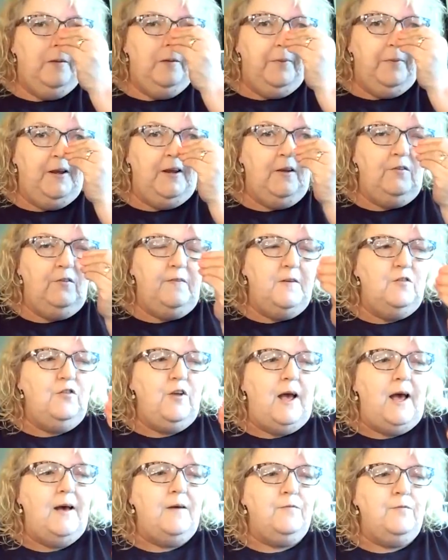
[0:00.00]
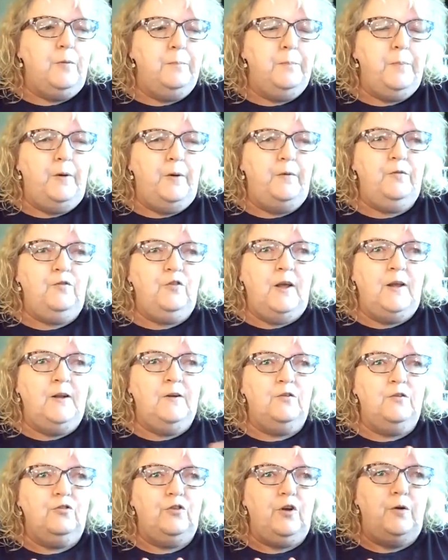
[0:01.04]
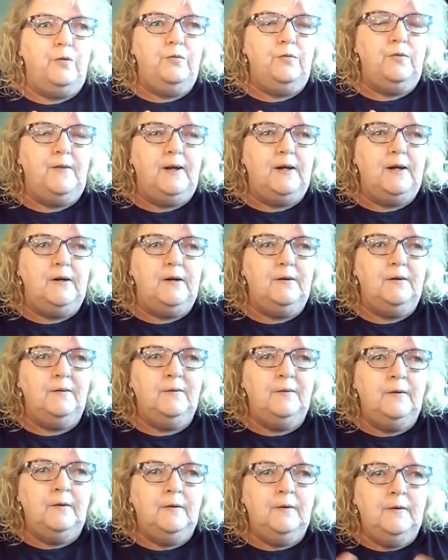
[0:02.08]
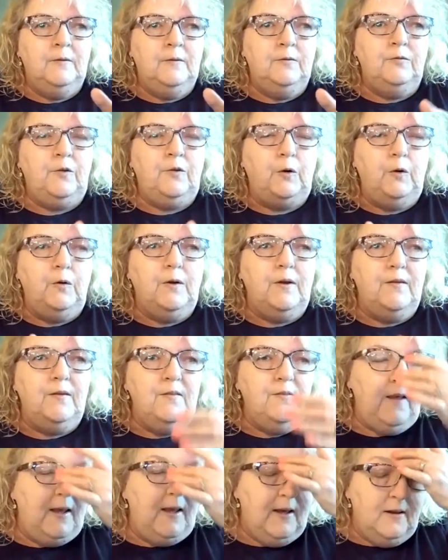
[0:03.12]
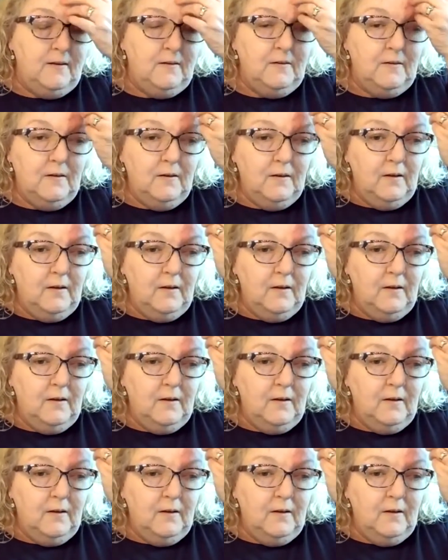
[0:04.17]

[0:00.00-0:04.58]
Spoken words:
because the chat from both channels shows there so you can see it.